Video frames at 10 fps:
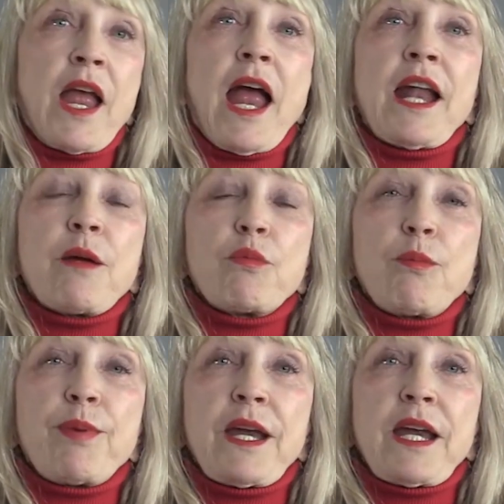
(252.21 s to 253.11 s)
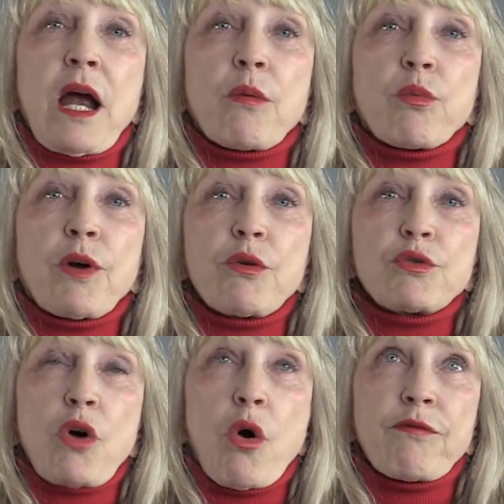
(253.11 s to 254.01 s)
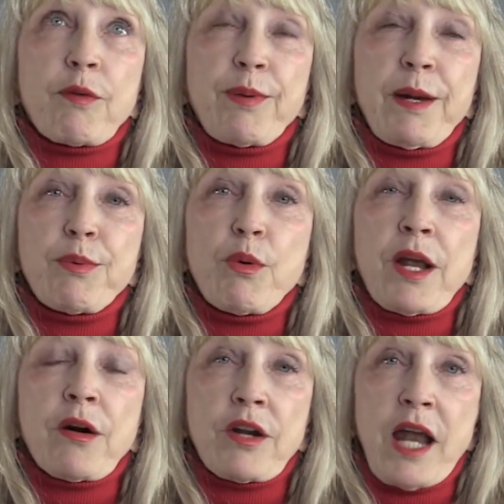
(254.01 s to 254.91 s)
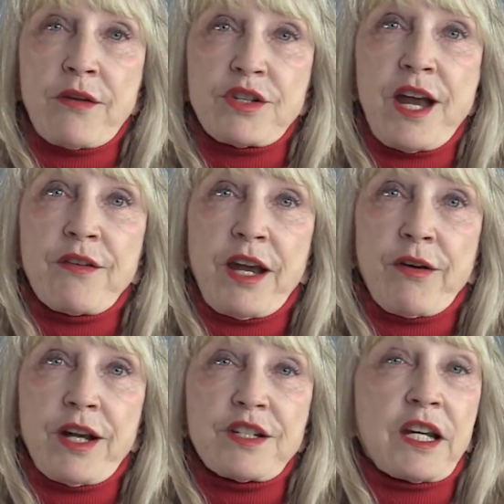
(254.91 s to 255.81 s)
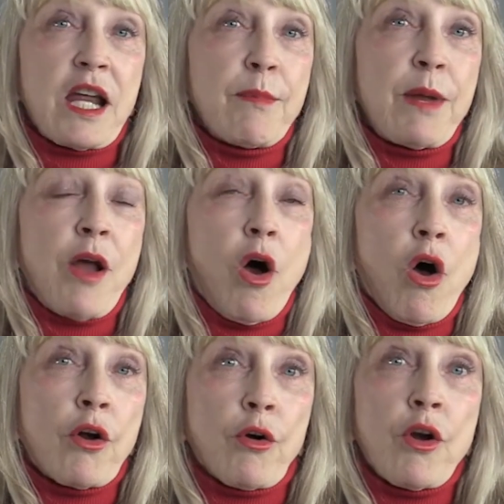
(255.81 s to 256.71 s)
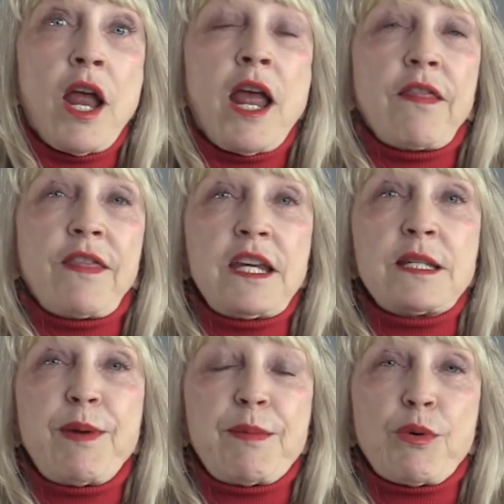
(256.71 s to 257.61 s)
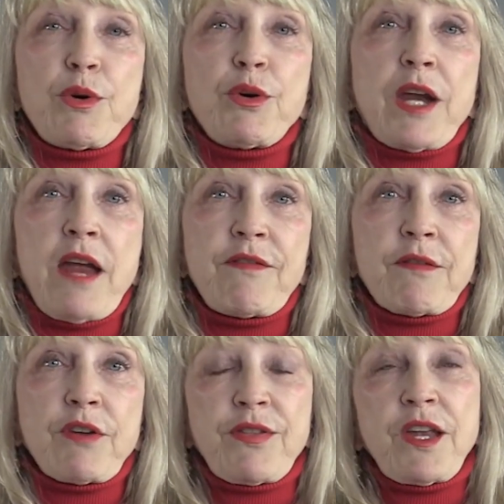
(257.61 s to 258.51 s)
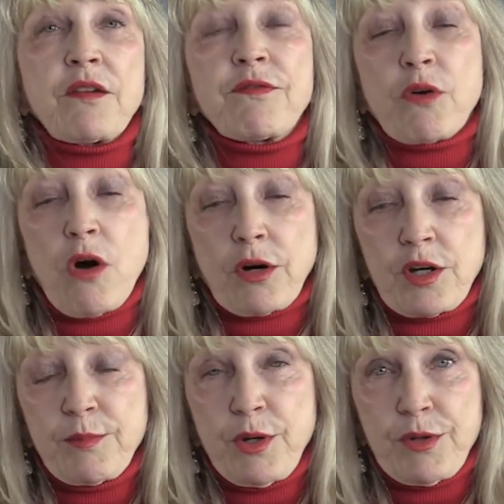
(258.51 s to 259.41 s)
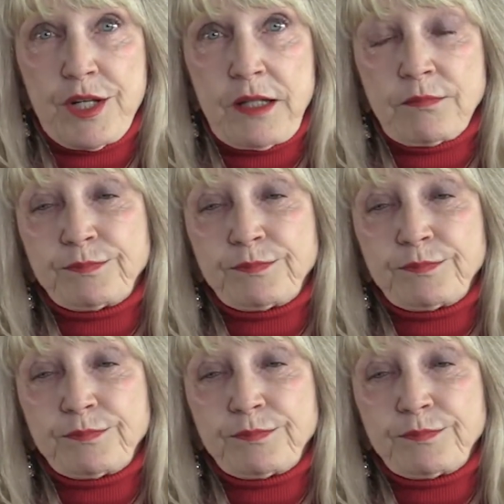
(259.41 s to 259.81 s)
and it will be a real draw for people in our downtown area to come and honor these people who gave everything for our community.